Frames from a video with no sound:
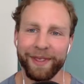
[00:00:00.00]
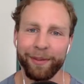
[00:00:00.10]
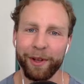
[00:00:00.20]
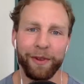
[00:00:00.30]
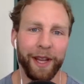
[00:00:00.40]

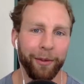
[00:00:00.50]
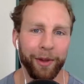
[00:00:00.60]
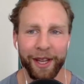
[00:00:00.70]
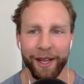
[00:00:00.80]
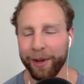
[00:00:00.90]
family
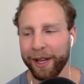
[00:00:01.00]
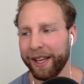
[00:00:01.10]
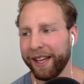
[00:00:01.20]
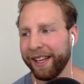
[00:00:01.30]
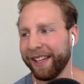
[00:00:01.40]
and
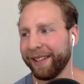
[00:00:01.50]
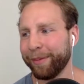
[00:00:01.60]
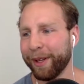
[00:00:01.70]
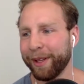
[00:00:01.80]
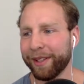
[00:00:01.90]
my
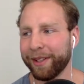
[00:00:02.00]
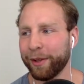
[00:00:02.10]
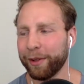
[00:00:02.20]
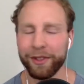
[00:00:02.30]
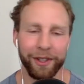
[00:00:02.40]
close
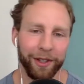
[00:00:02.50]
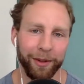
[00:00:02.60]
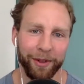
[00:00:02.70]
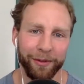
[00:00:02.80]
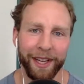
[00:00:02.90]
circle, my
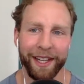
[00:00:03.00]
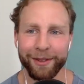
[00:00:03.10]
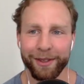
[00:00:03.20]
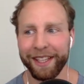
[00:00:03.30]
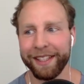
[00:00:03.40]
friends were
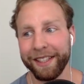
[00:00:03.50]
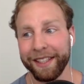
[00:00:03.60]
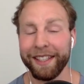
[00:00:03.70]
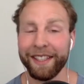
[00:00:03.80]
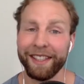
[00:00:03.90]
like,
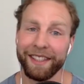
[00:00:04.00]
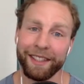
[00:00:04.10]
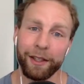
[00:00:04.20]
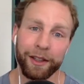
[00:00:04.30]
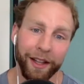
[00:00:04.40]
good
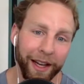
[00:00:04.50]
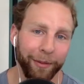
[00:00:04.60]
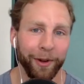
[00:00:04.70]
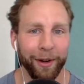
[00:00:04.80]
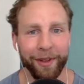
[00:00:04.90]
luck. But I
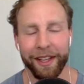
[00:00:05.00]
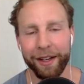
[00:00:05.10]
mean, like, are